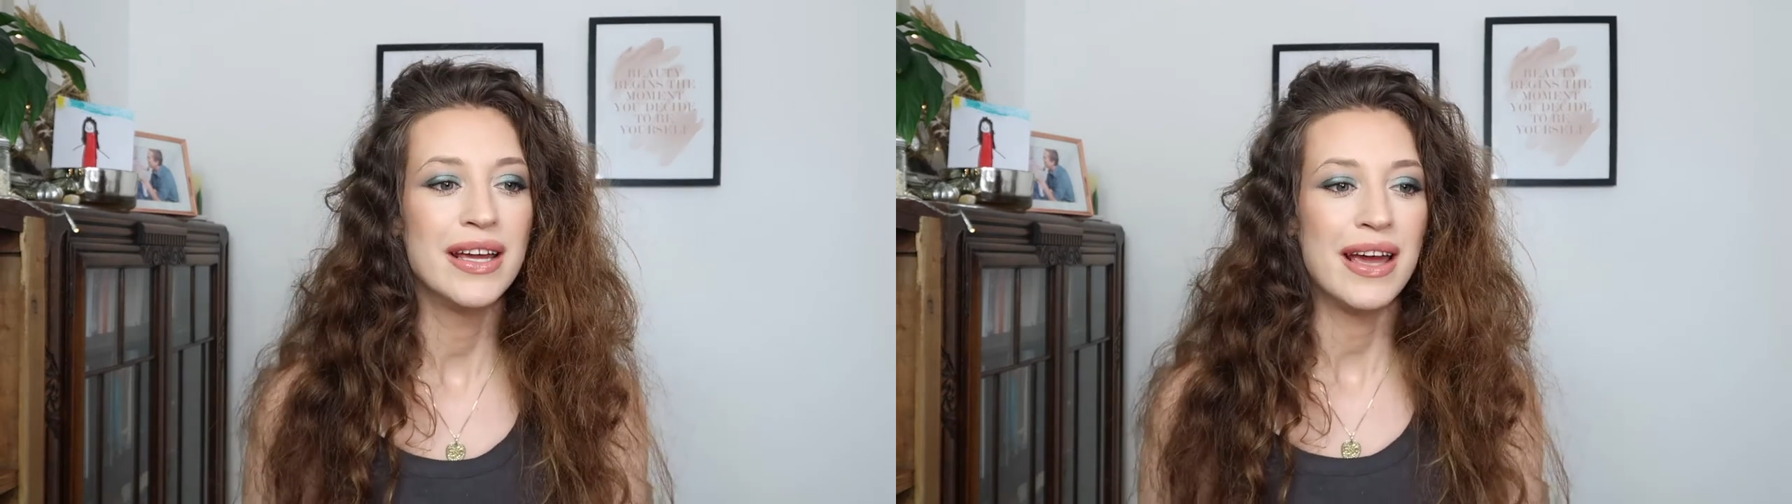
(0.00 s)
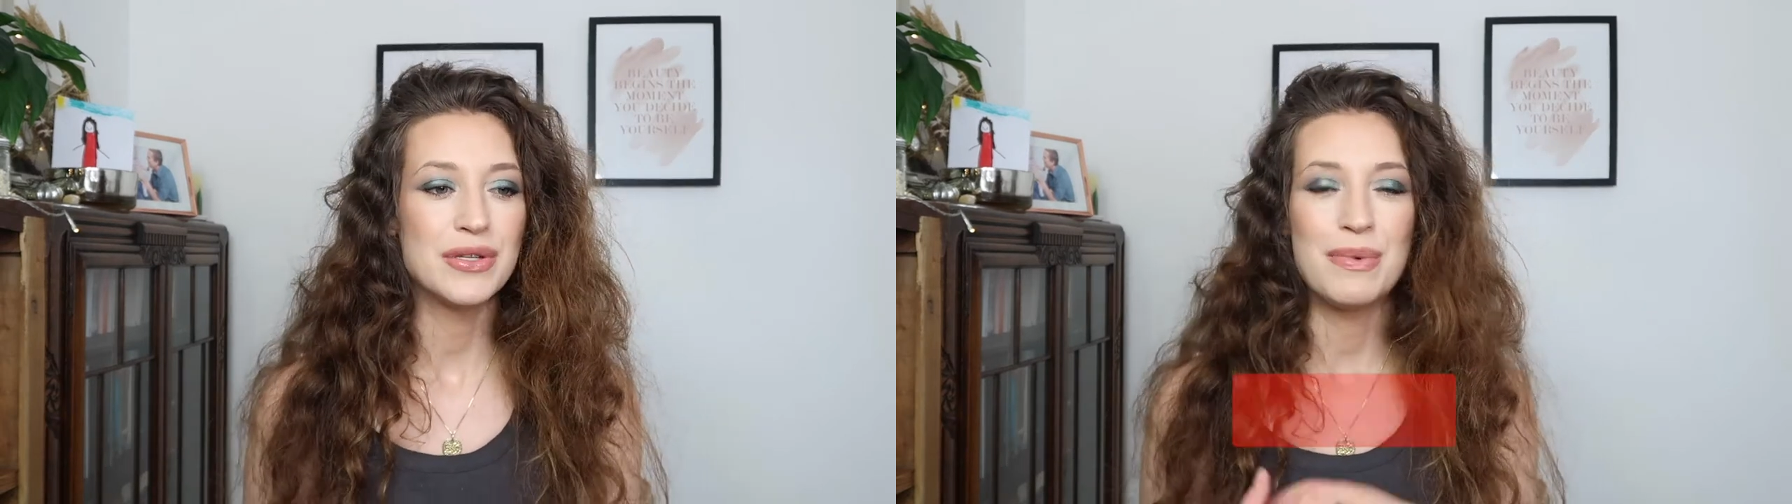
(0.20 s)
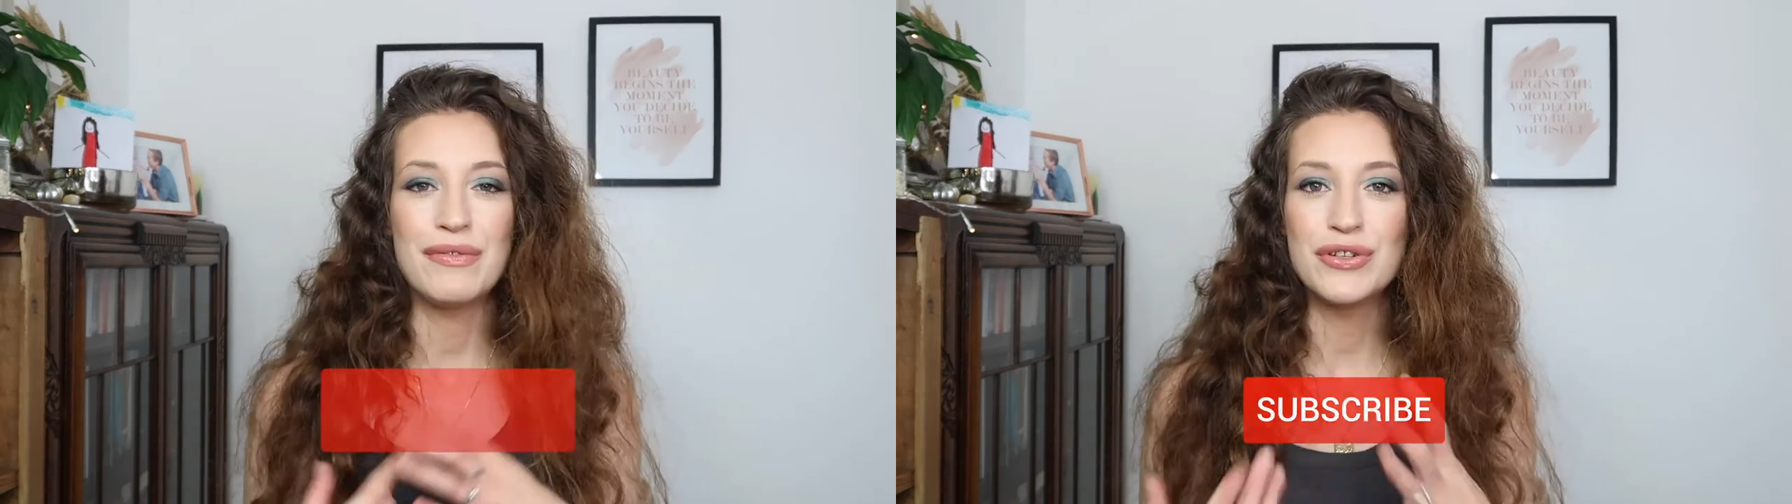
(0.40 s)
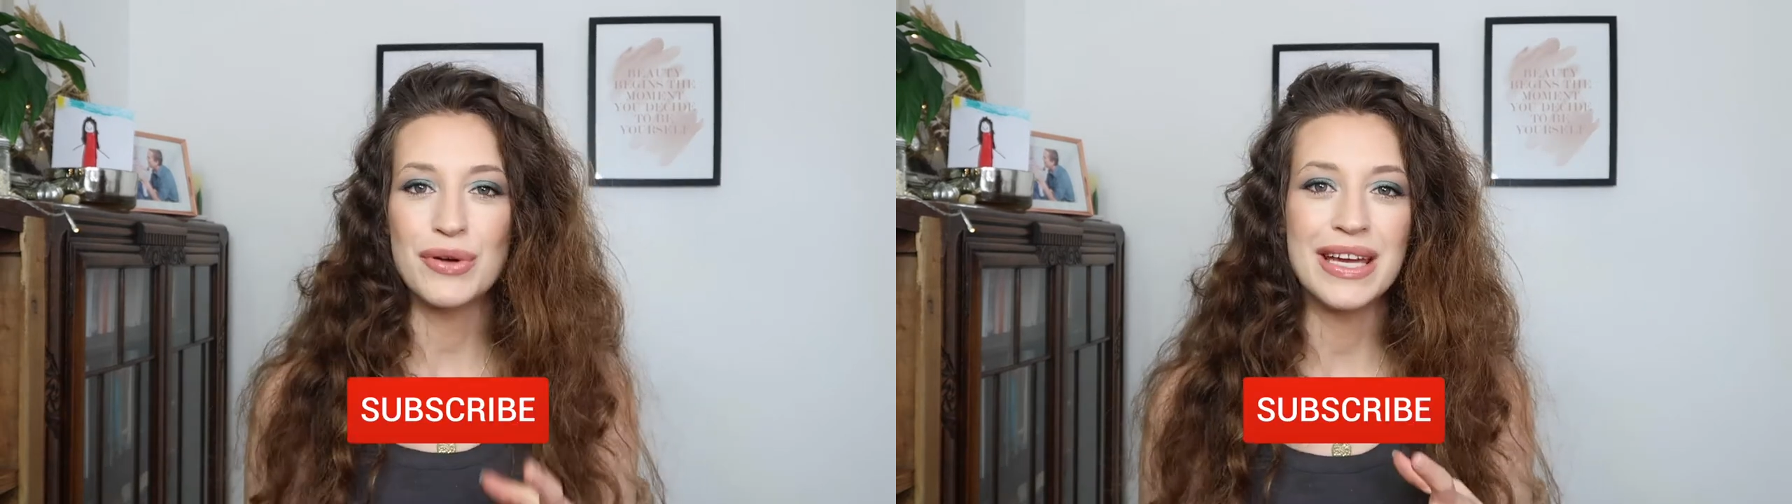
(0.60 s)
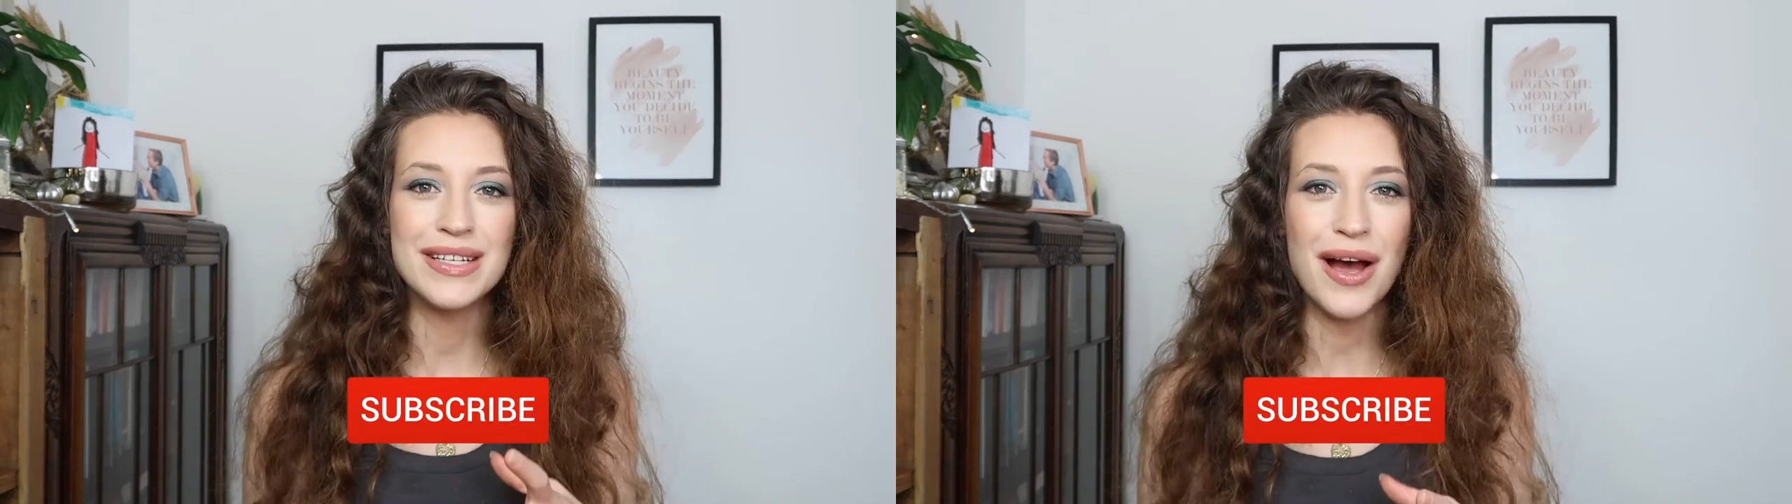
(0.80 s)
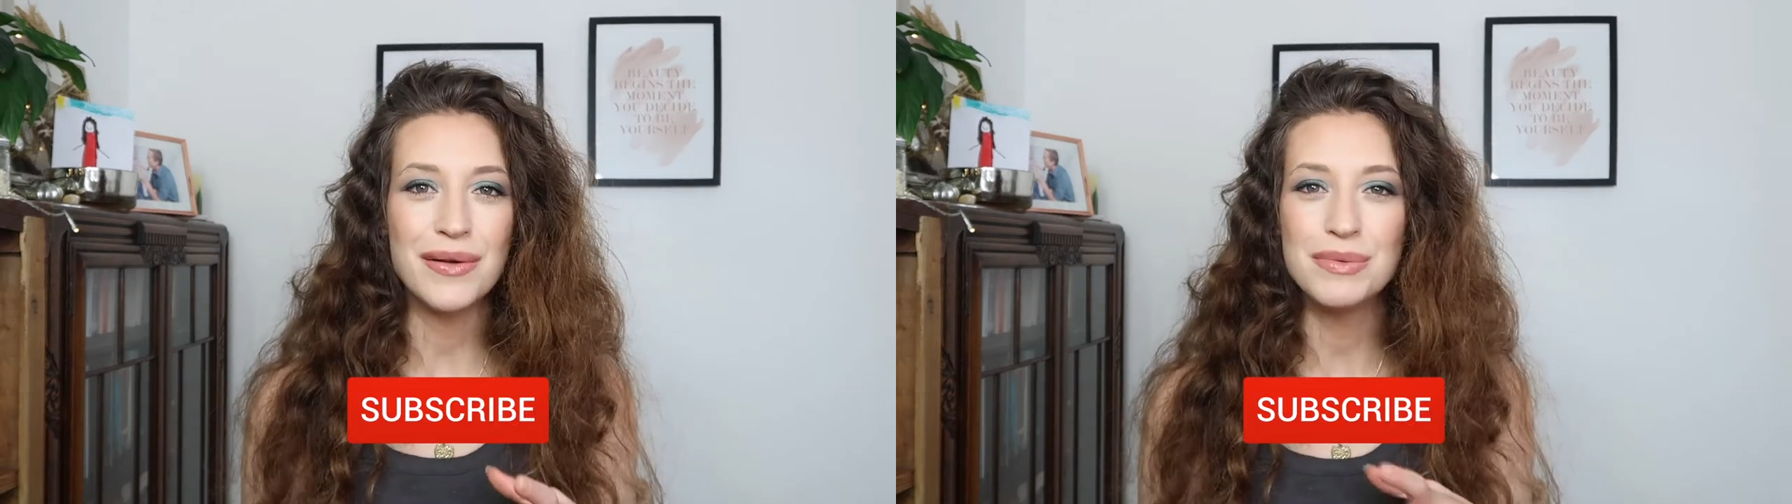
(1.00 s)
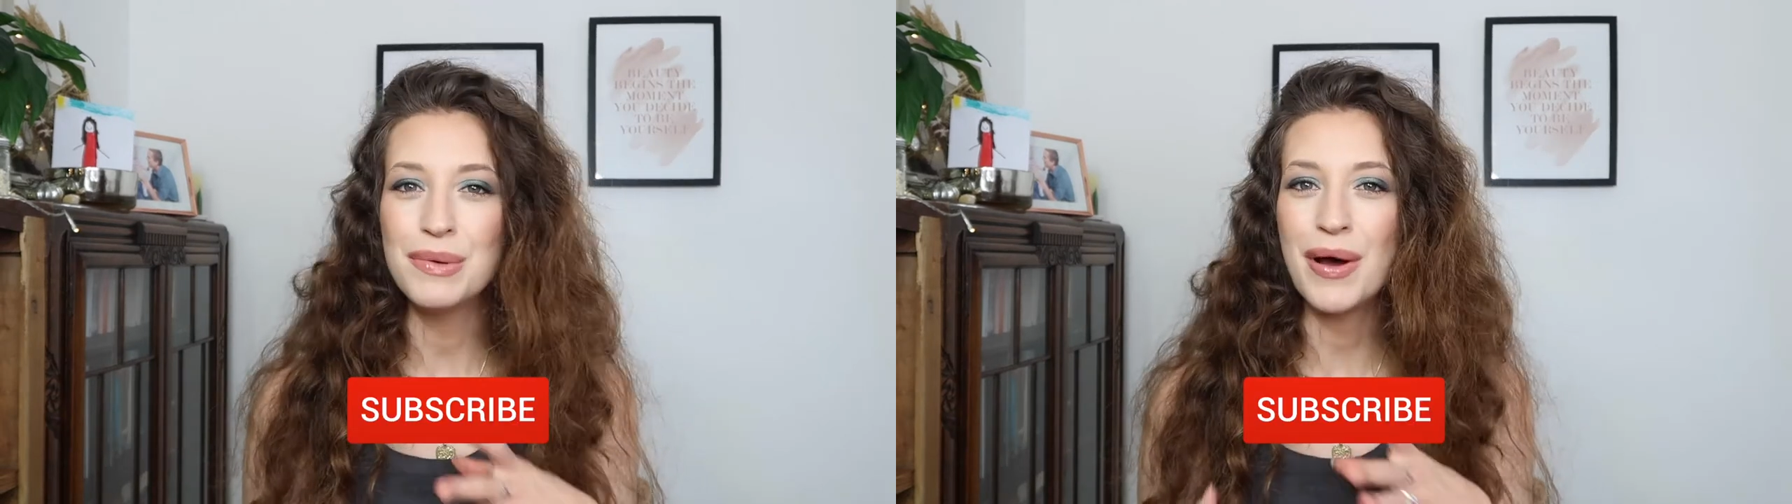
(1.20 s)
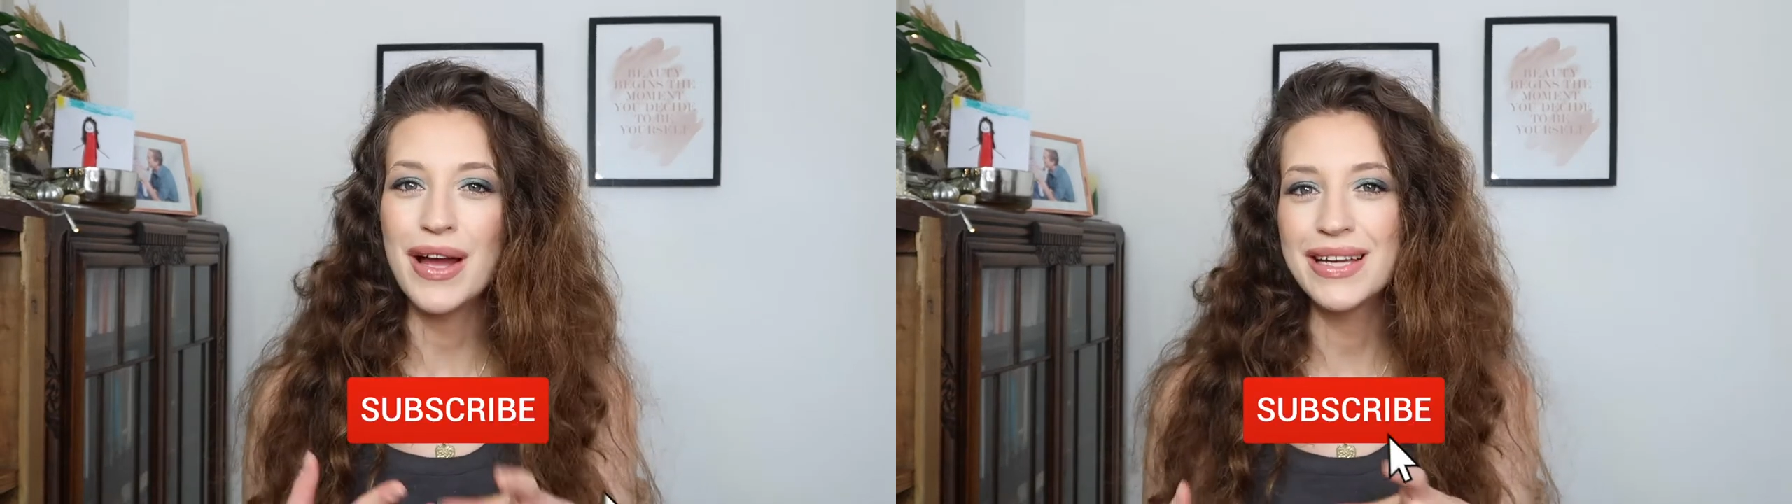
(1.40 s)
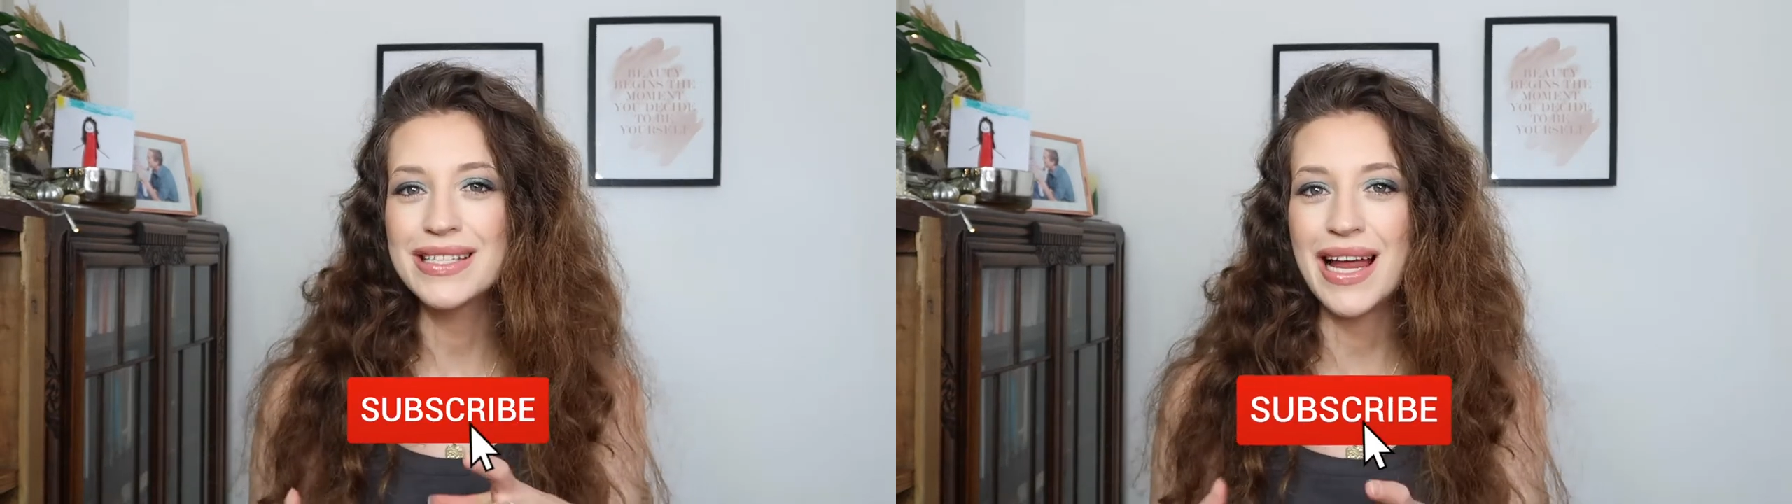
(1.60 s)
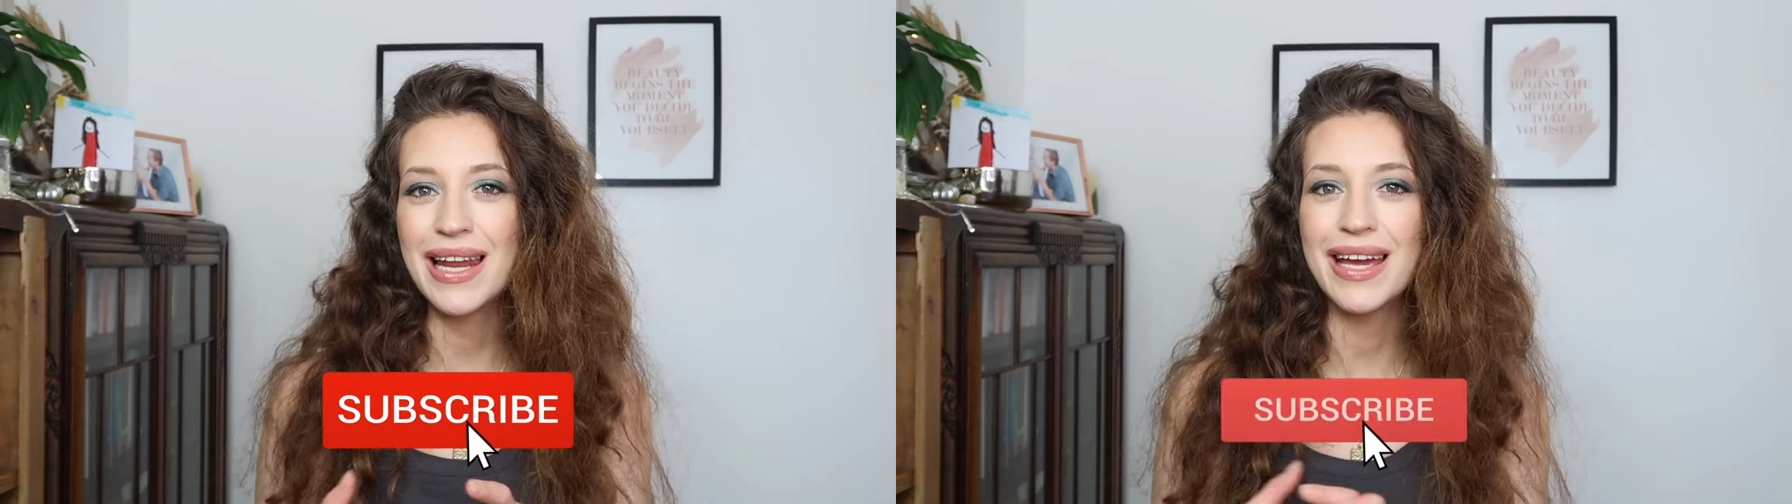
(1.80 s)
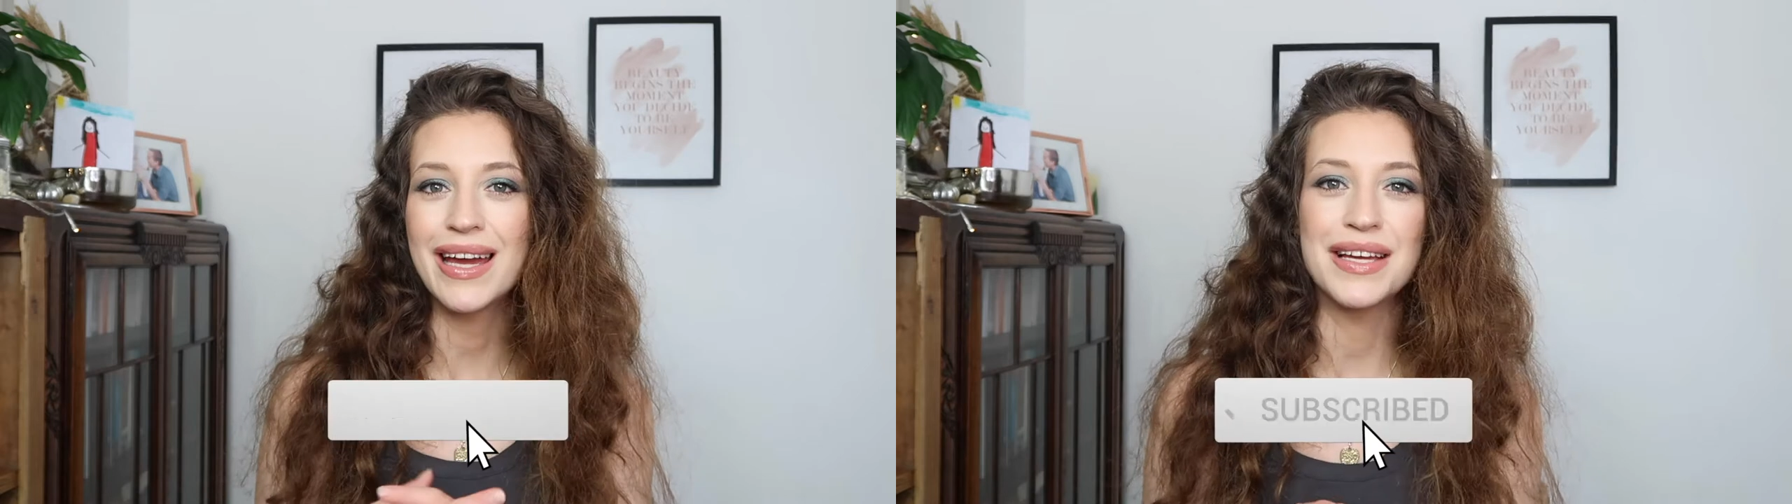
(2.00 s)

It was a bit of a tricky time to be buying and selling.